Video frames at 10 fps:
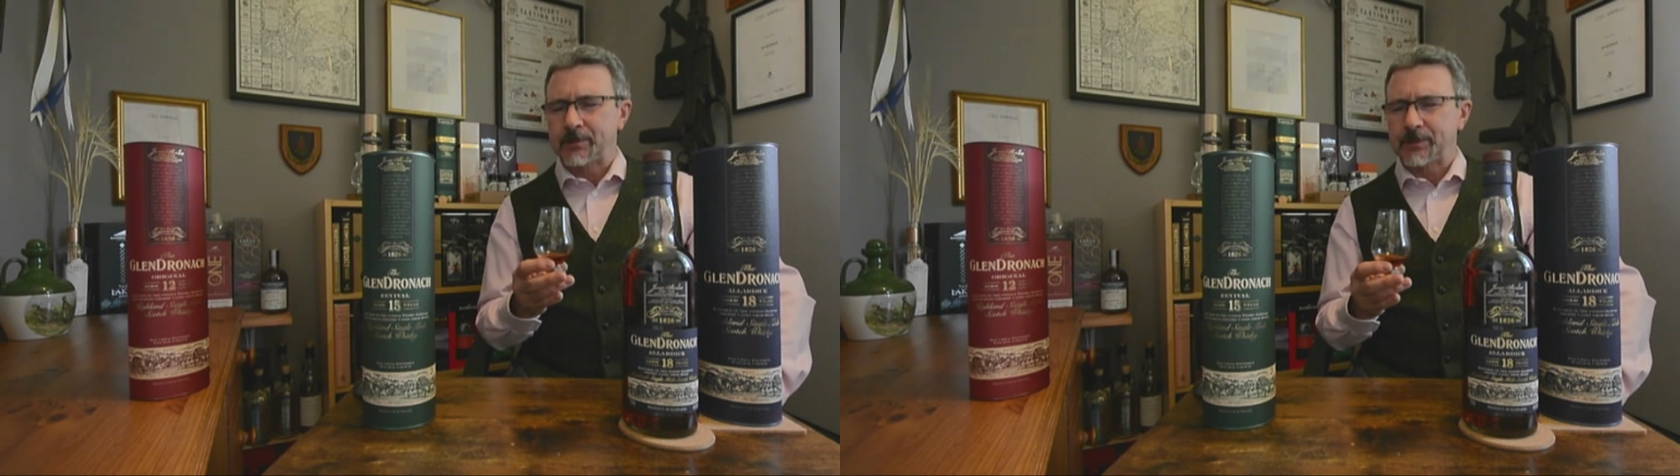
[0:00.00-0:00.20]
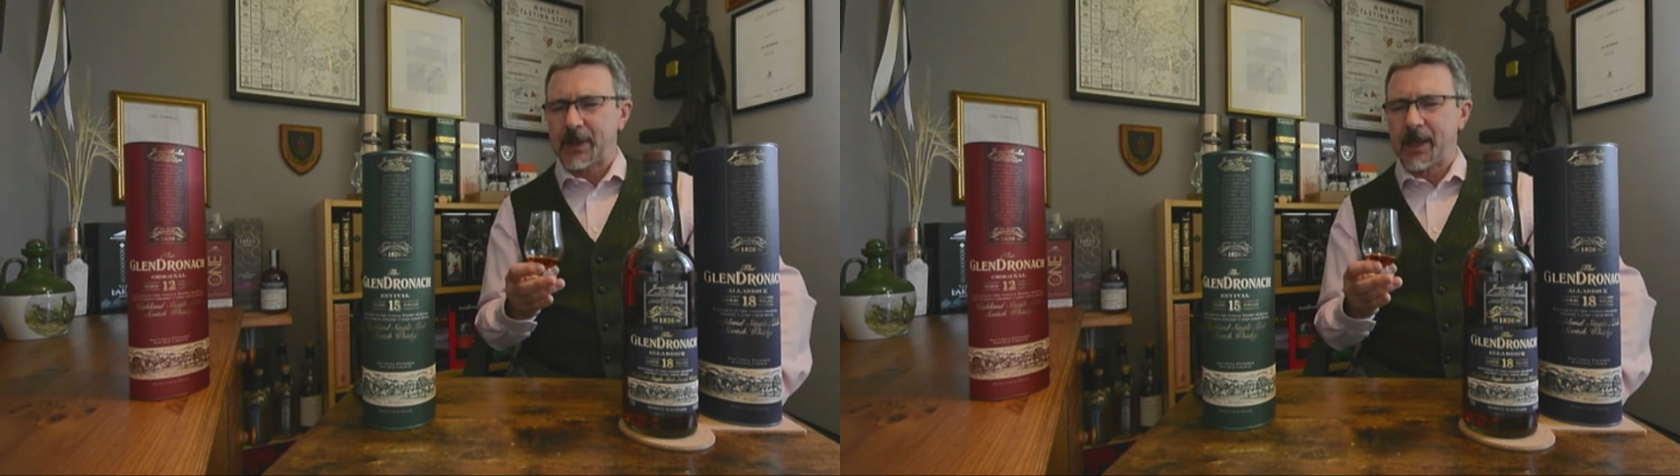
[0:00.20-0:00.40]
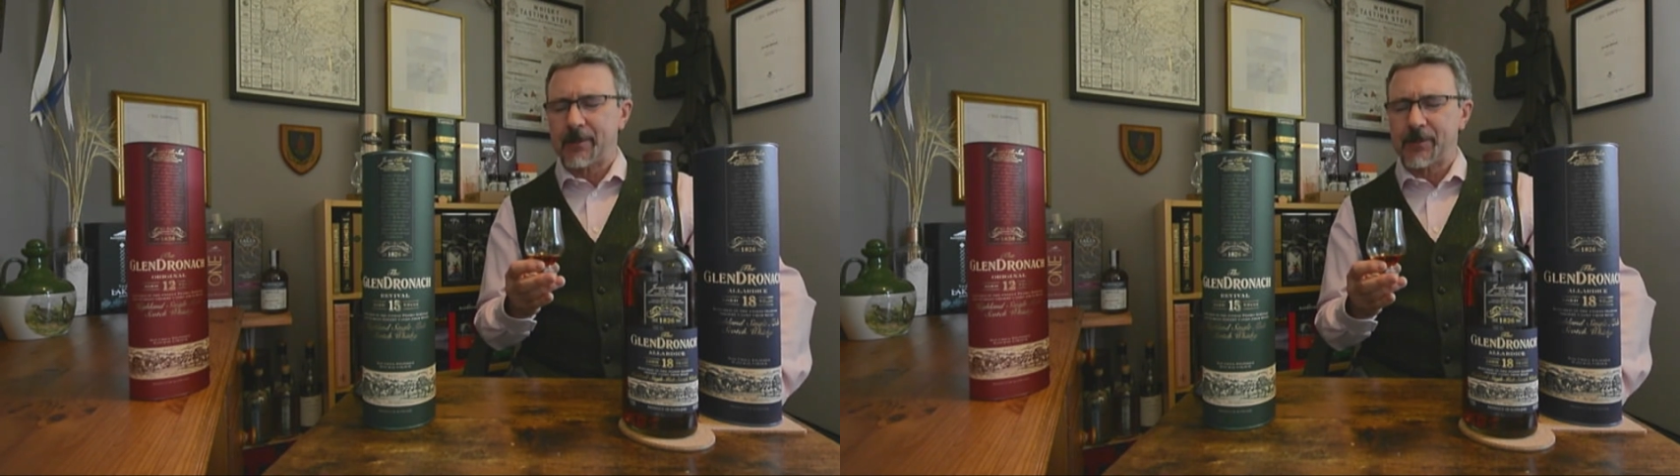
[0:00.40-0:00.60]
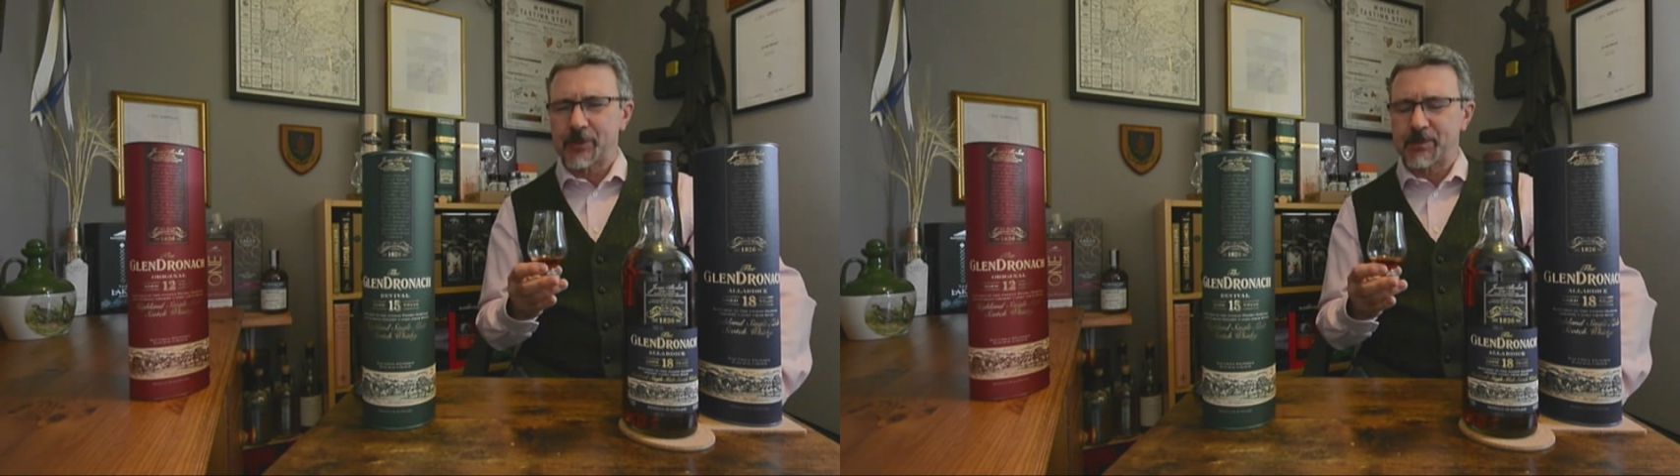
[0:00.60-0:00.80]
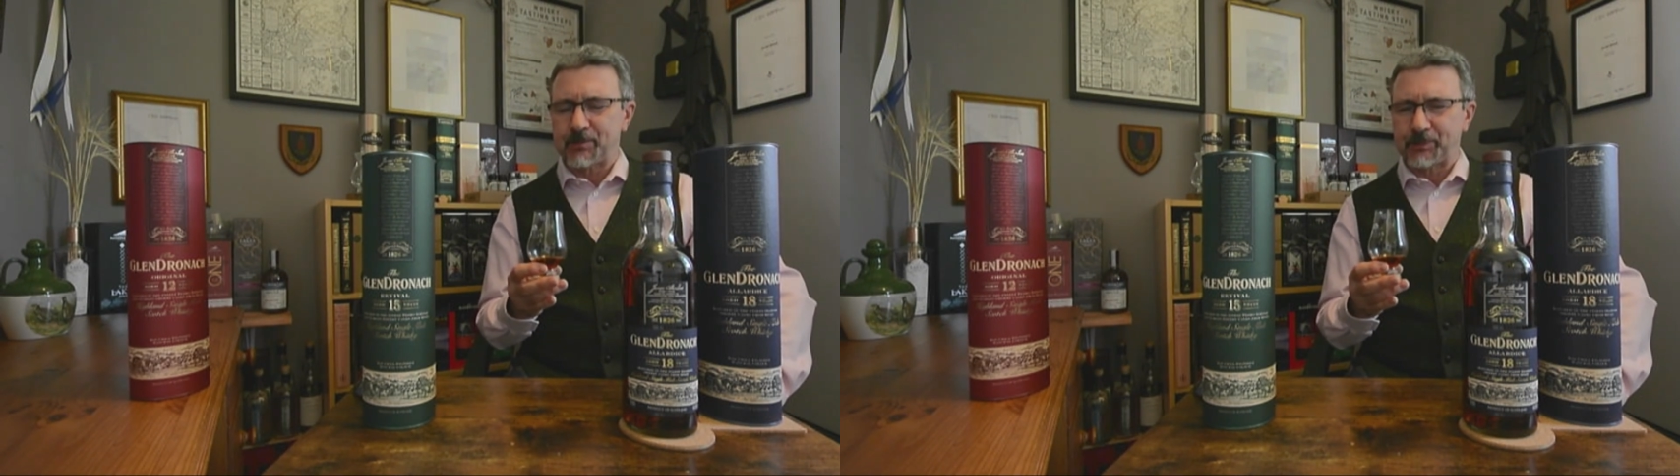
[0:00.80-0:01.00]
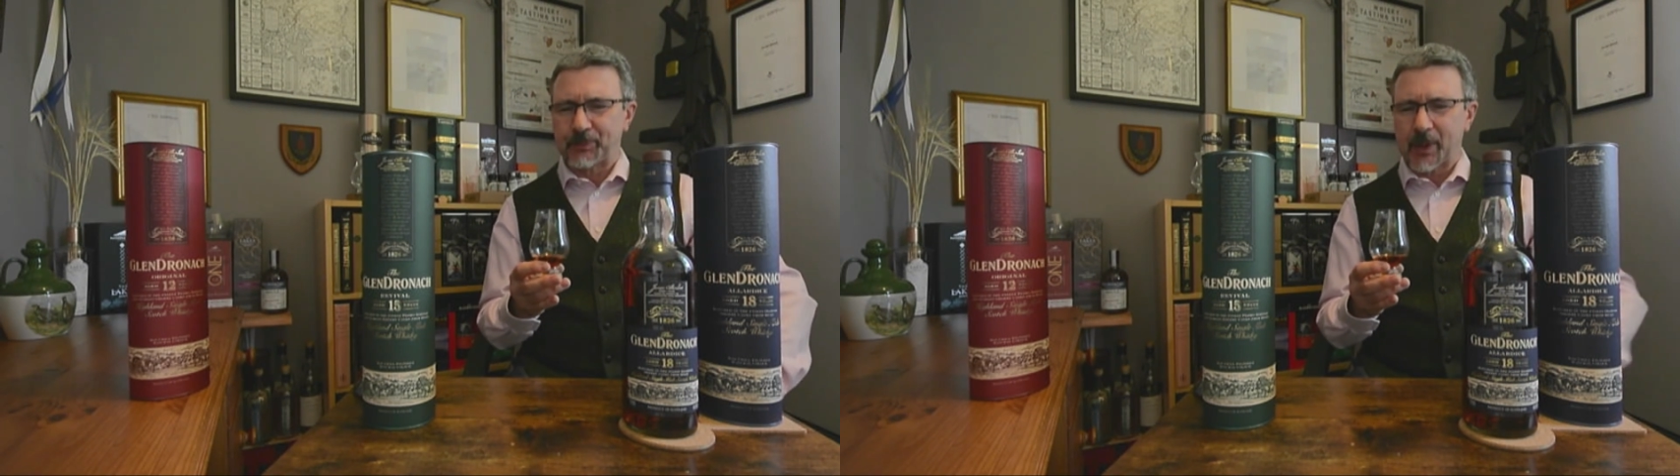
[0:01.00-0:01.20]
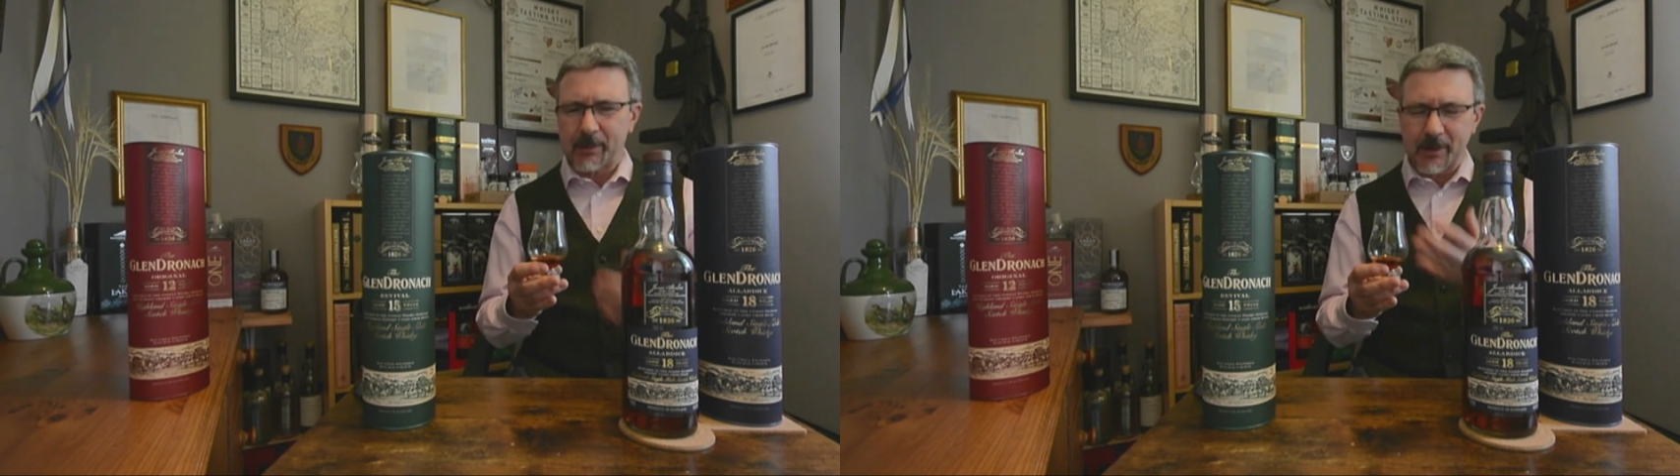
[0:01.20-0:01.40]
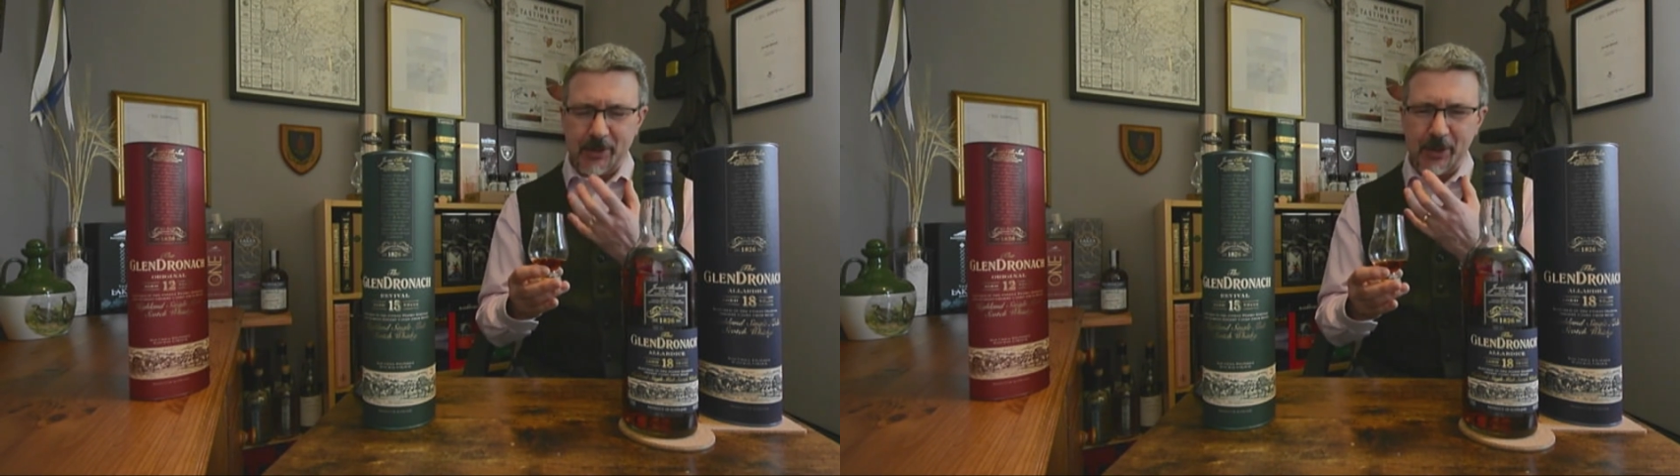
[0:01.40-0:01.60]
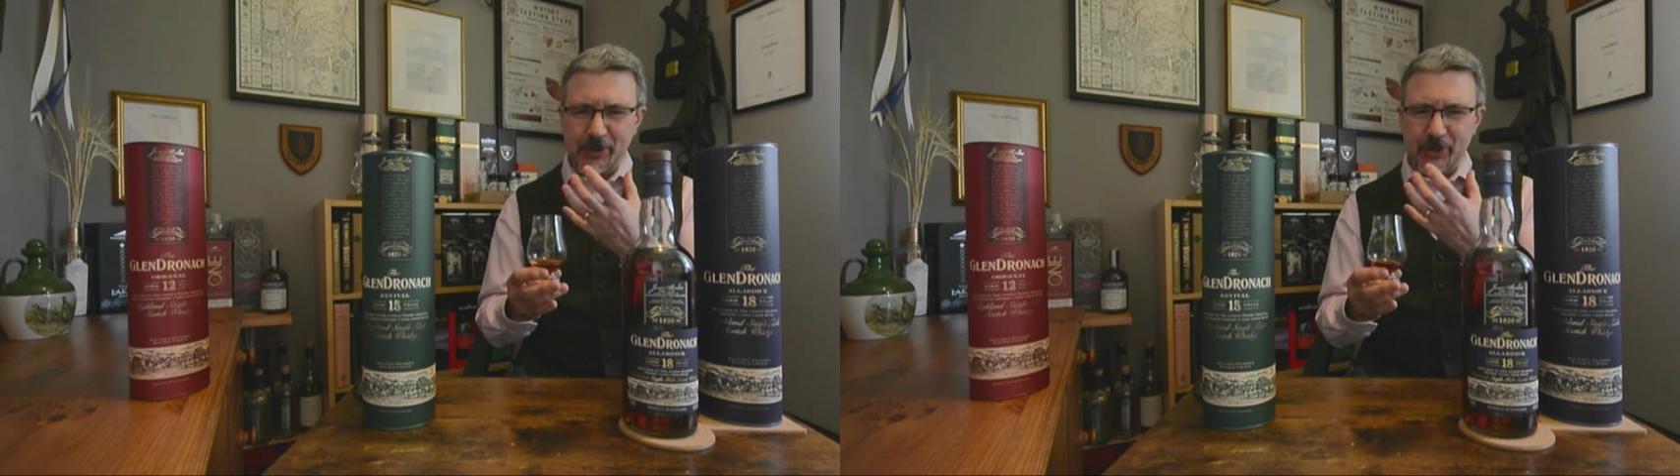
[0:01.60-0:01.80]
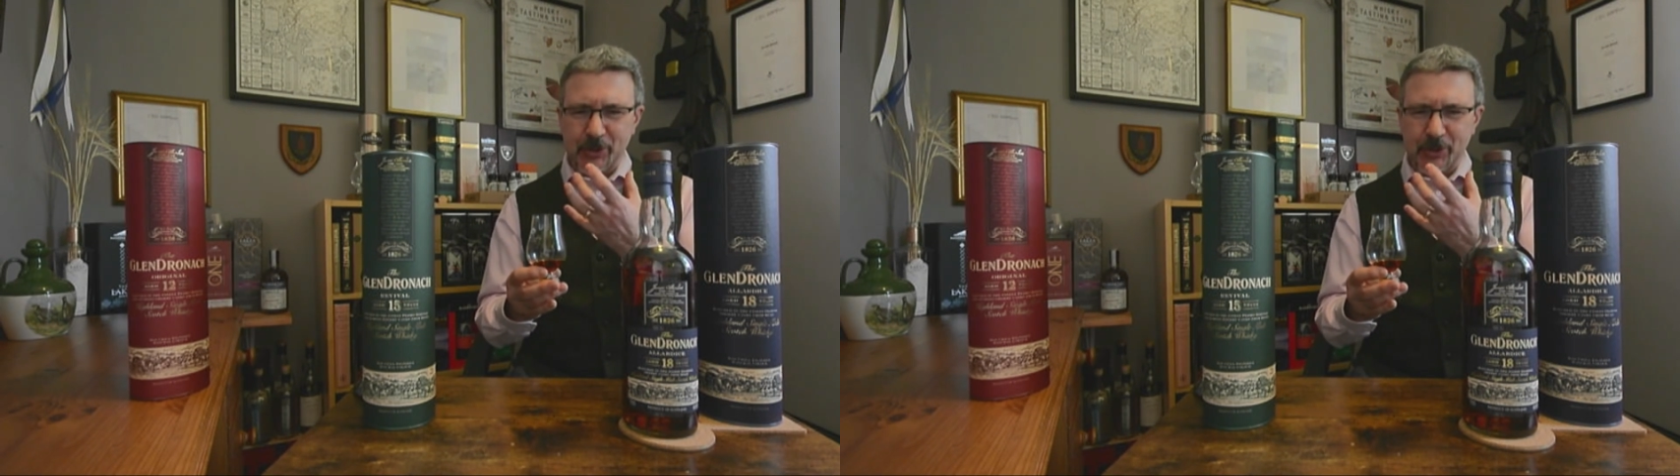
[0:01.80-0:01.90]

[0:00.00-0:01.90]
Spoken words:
Yeah, those, it's like,